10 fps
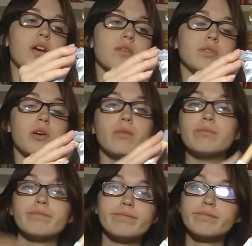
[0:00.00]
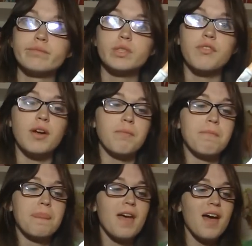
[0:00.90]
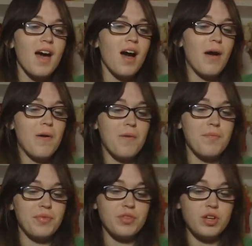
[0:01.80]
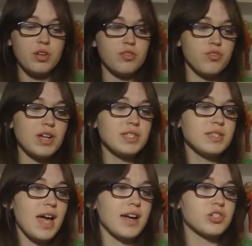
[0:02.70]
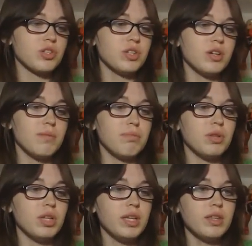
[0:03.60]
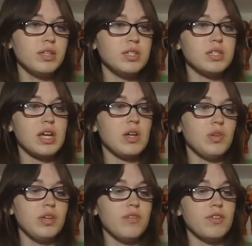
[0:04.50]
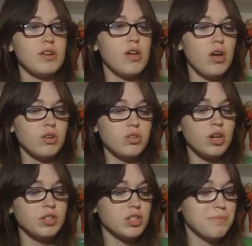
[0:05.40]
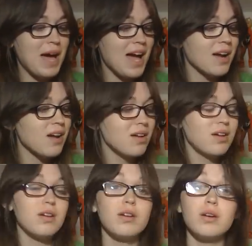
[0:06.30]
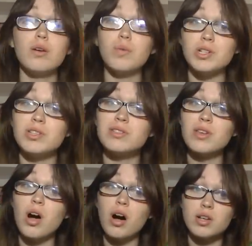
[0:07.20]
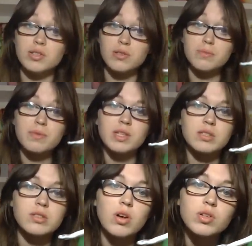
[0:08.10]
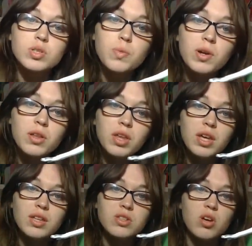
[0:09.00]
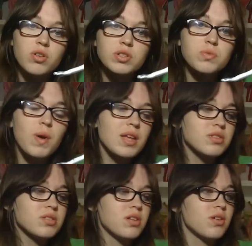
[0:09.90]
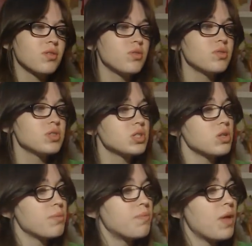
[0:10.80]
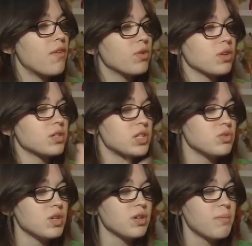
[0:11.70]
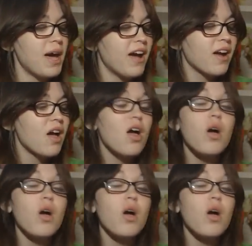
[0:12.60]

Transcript: day, so it's fine. Um, the dress is actually completely detailed, even onto the back, which is awesome. It's swirly, it's got all its rhinestones, the everything continues onto the back